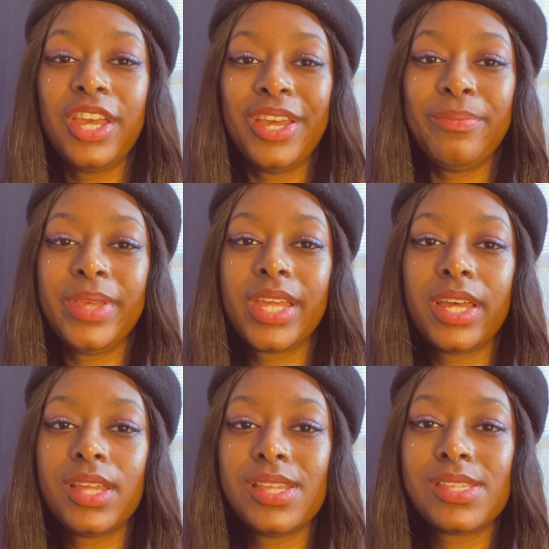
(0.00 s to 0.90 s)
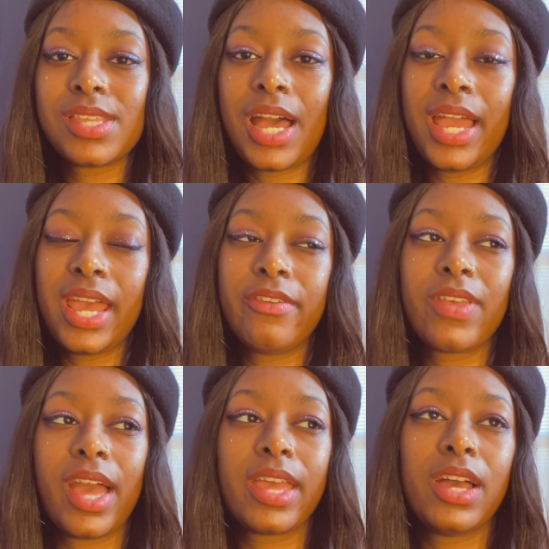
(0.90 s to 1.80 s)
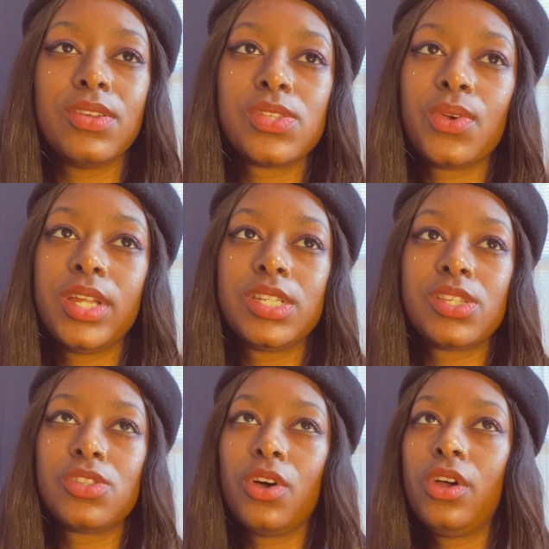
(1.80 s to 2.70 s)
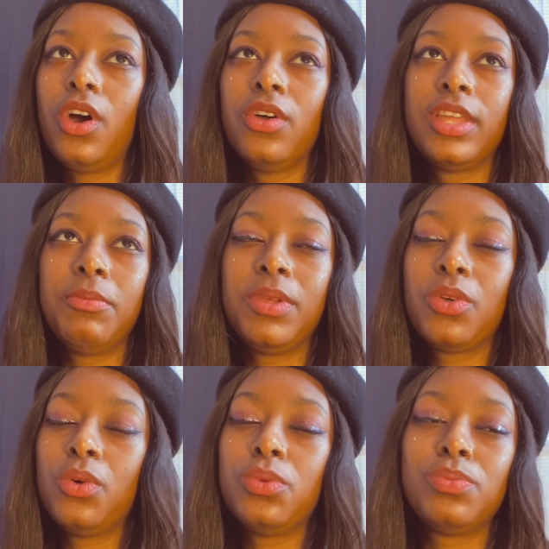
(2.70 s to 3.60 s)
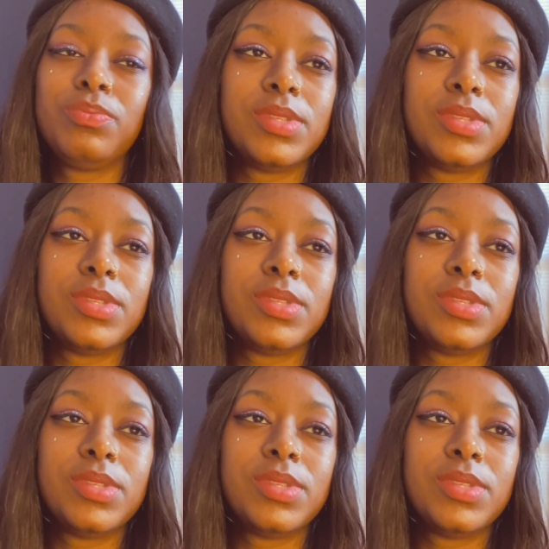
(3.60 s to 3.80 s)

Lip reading: because I have Kakao, so I just thought, oh, that would be cool.